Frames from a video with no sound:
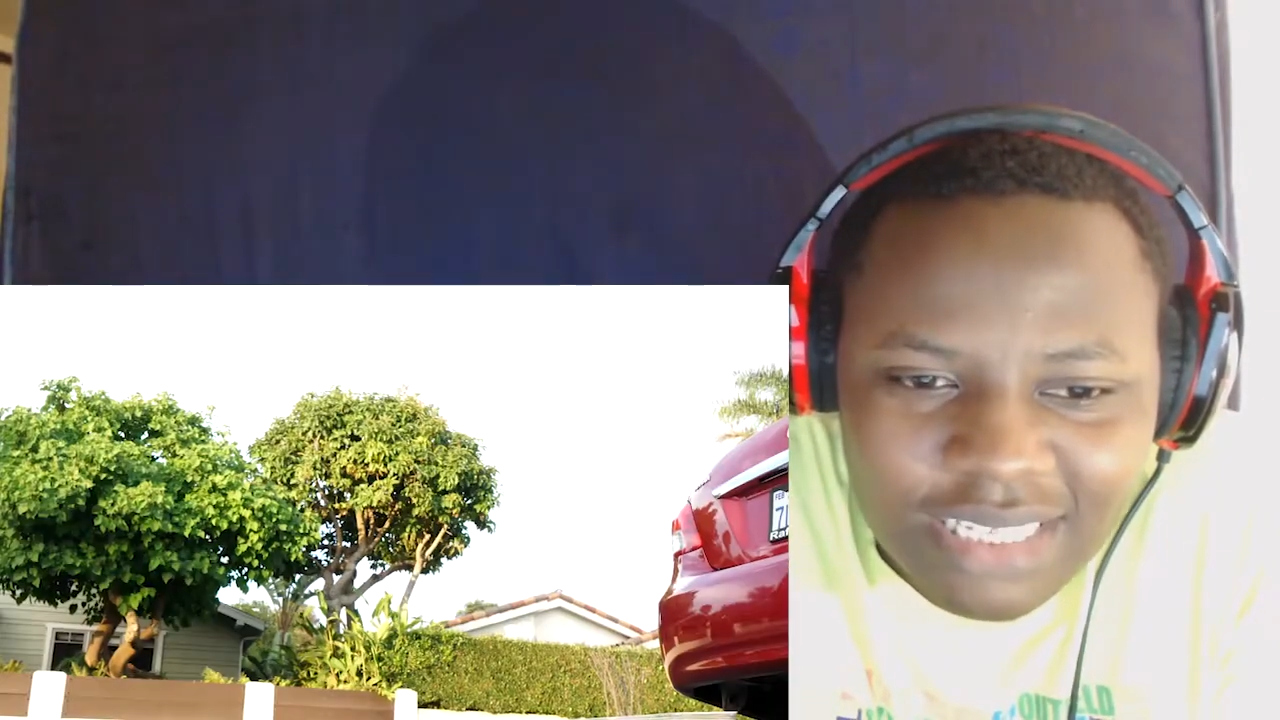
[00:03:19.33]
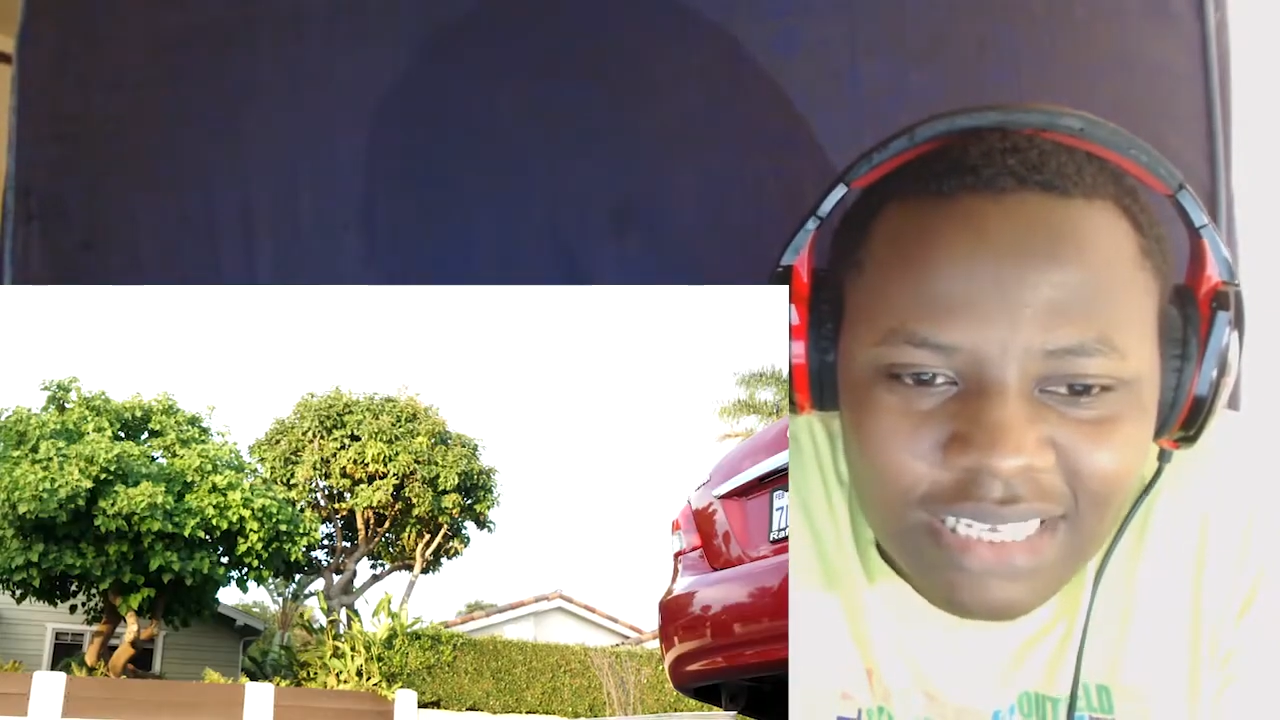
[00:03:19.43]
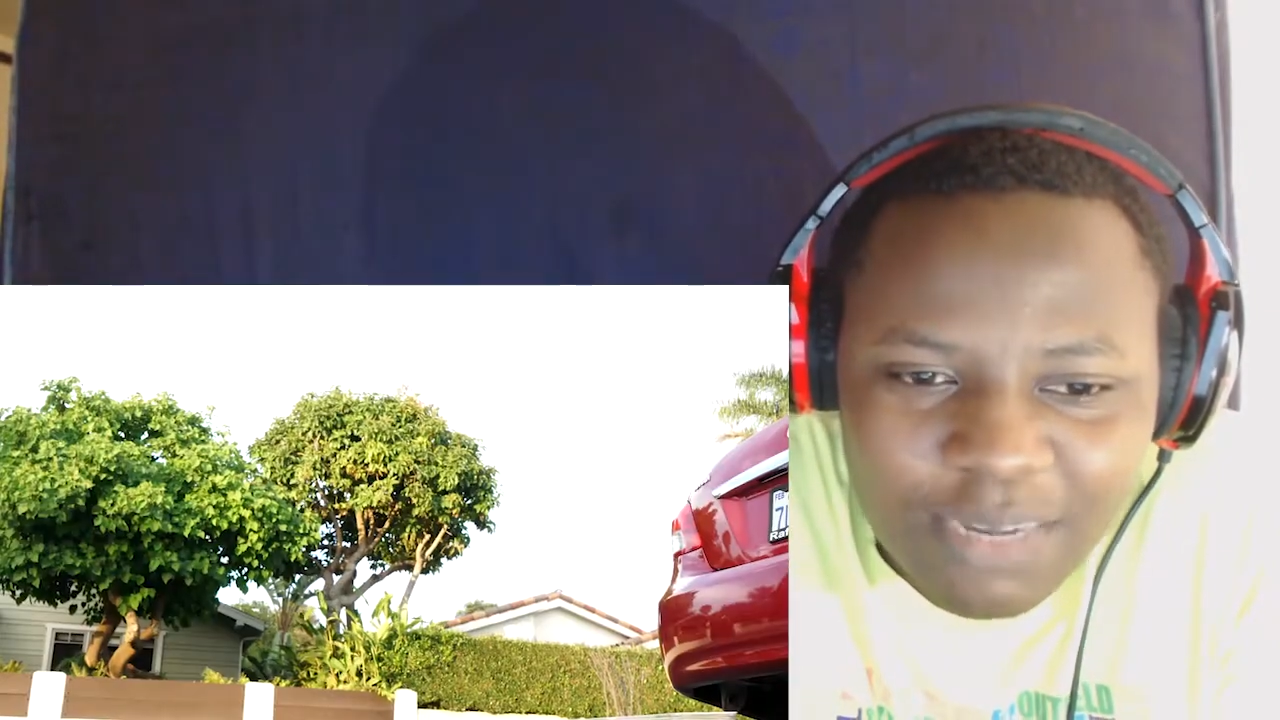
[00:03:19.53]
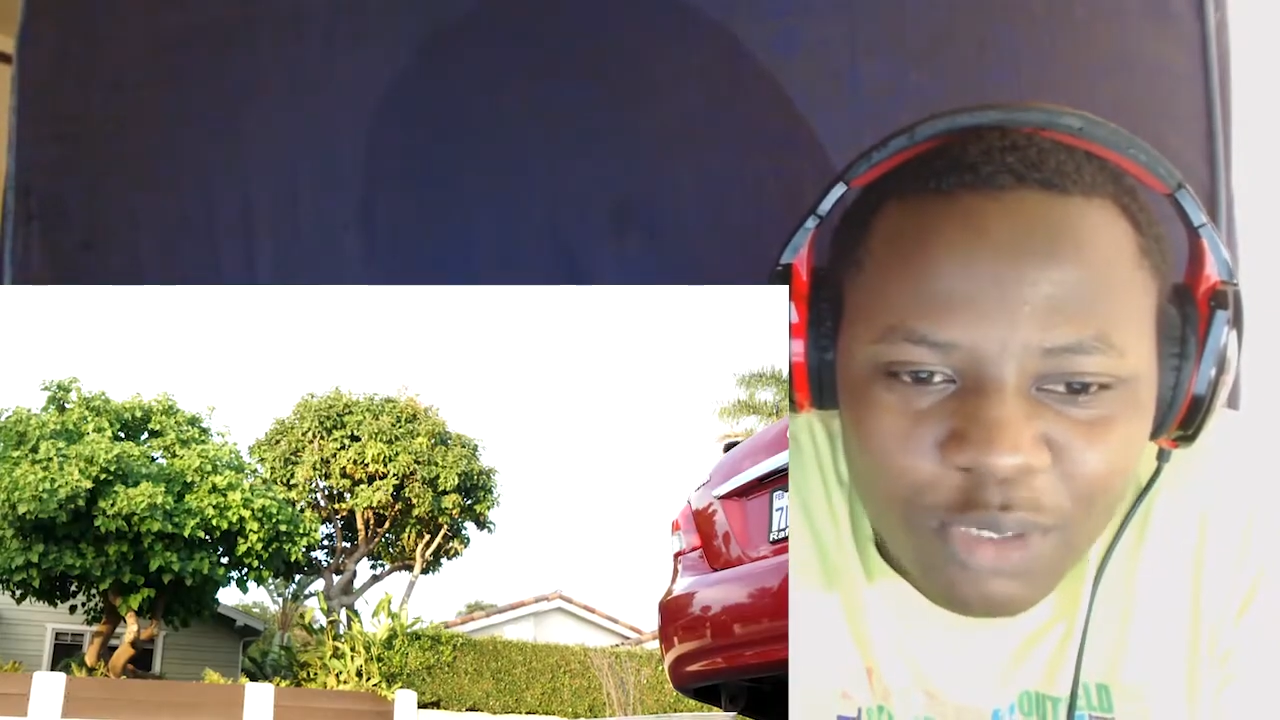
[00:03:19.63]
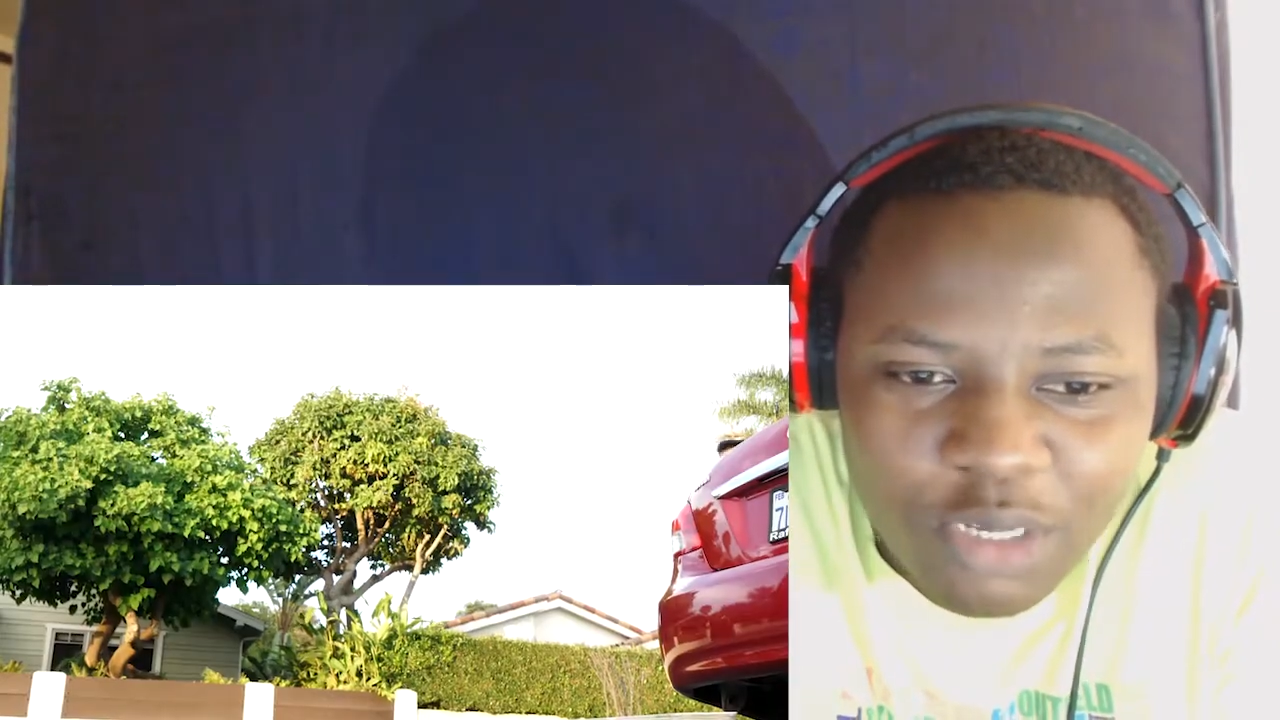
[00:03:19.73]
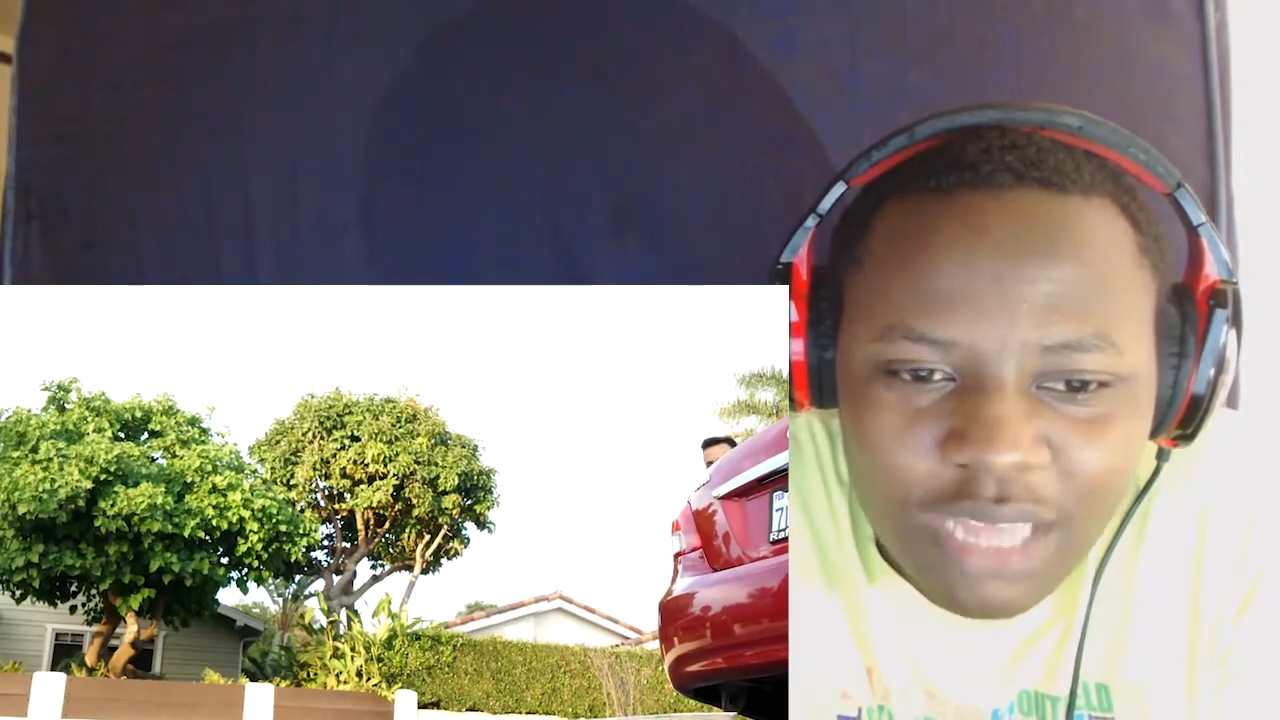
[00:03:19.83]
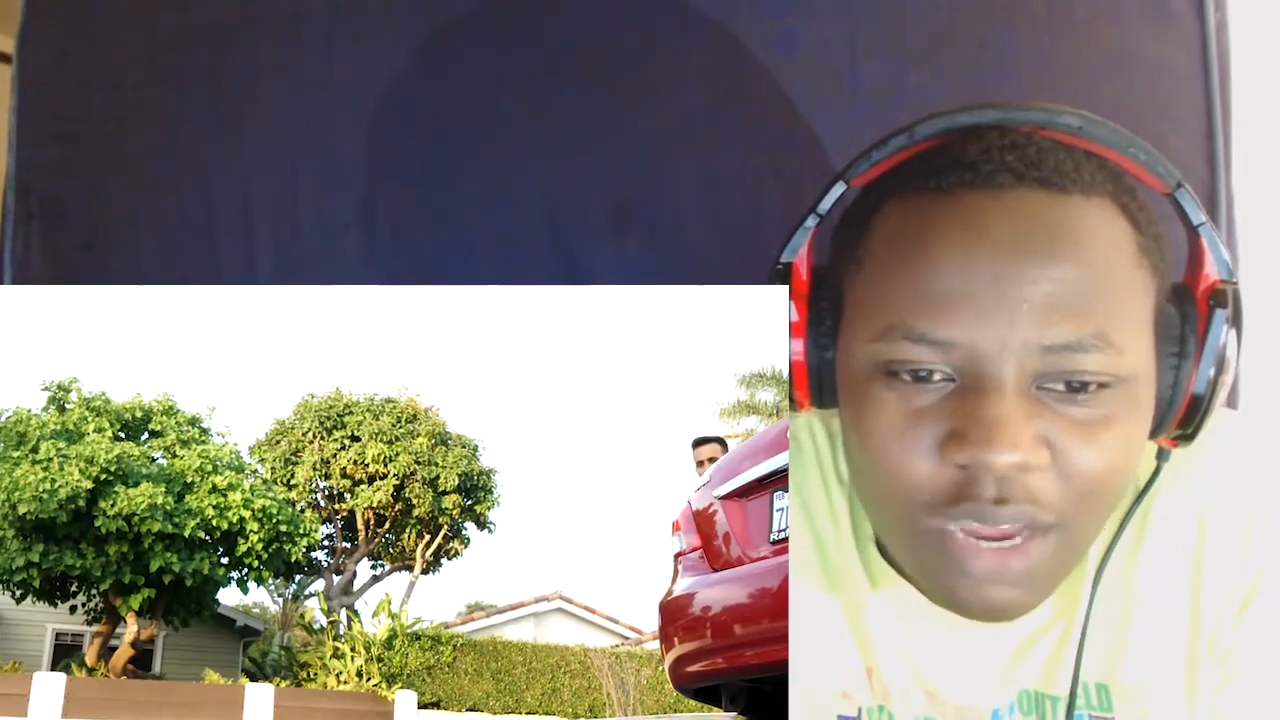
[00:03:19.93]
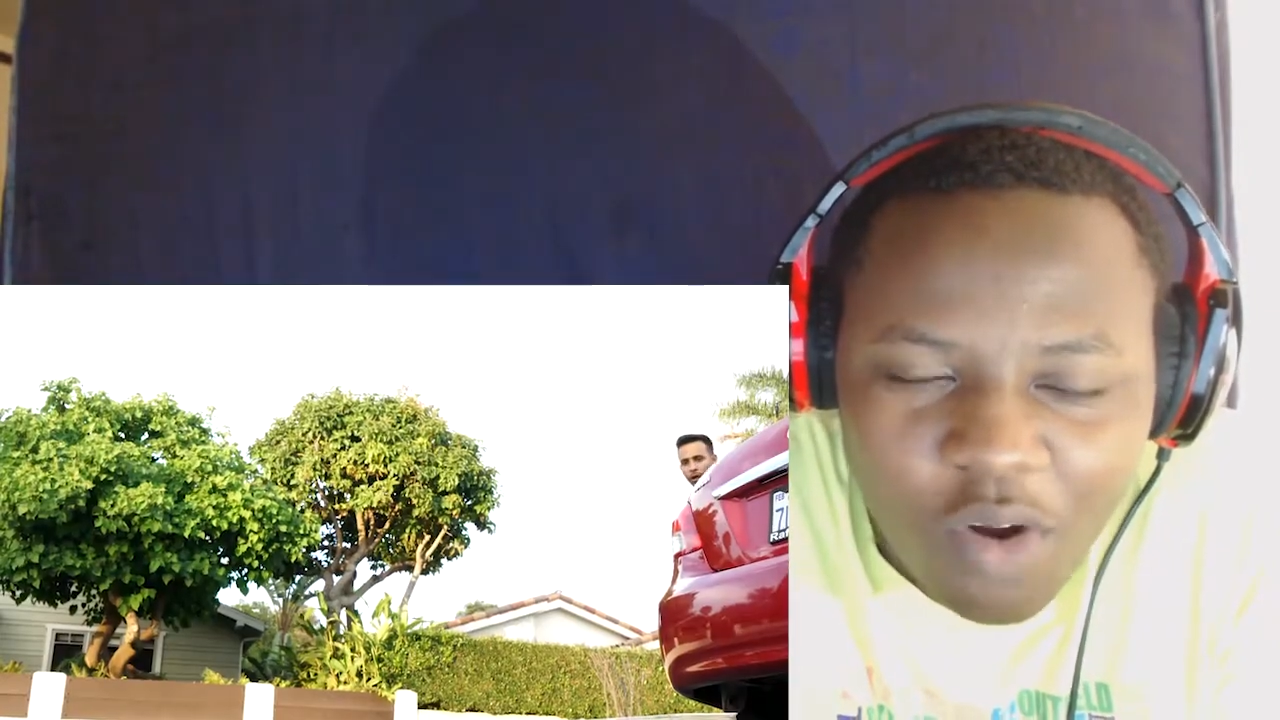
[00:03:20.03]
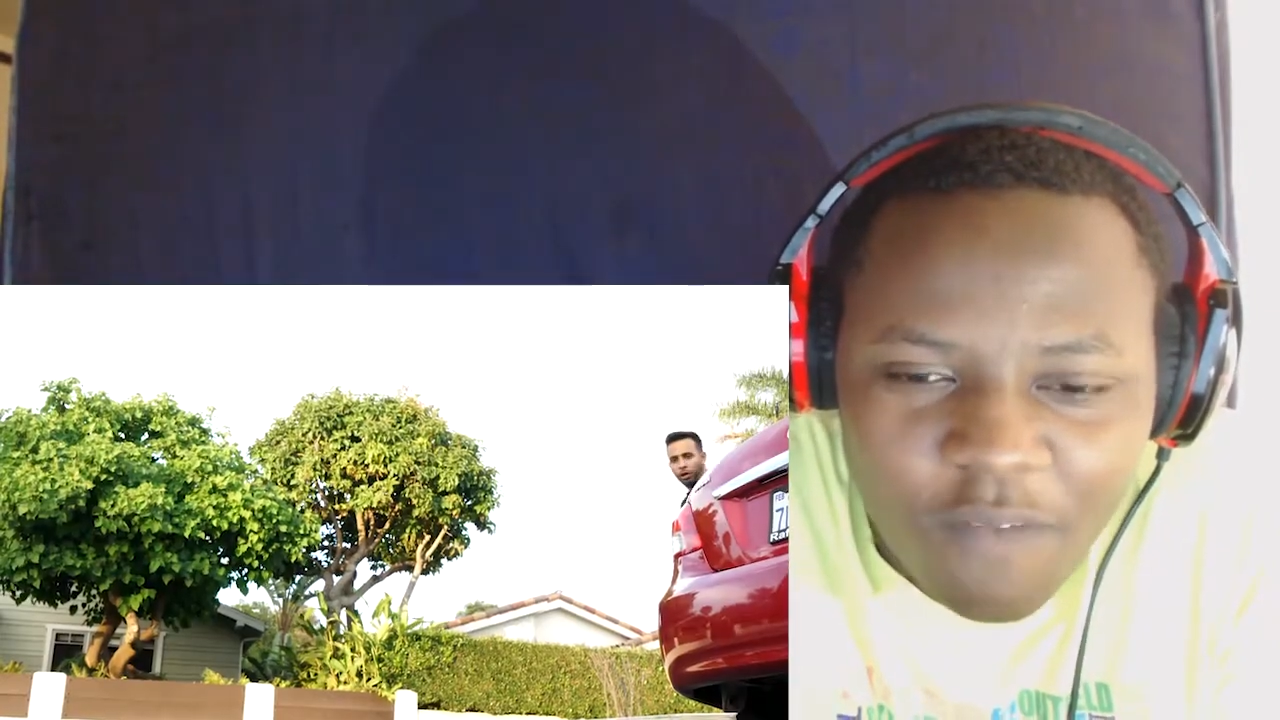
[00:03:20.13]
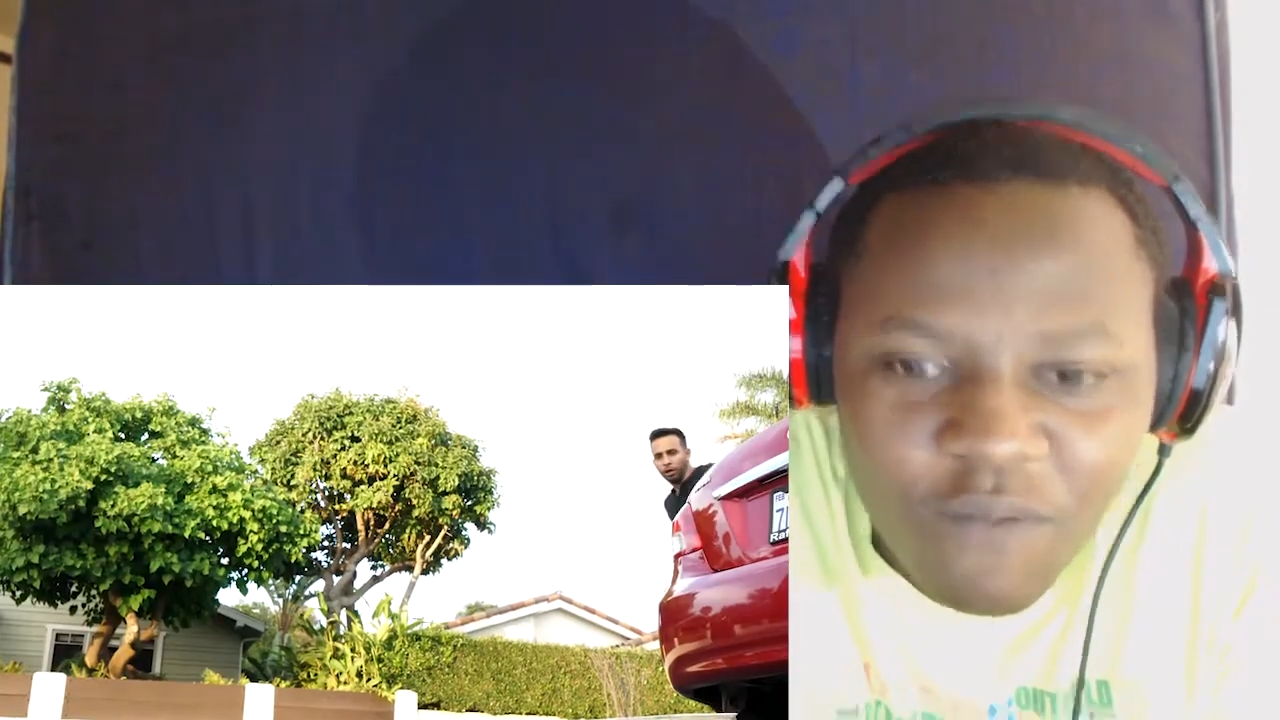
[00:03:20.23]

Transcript: That's a motorcycle.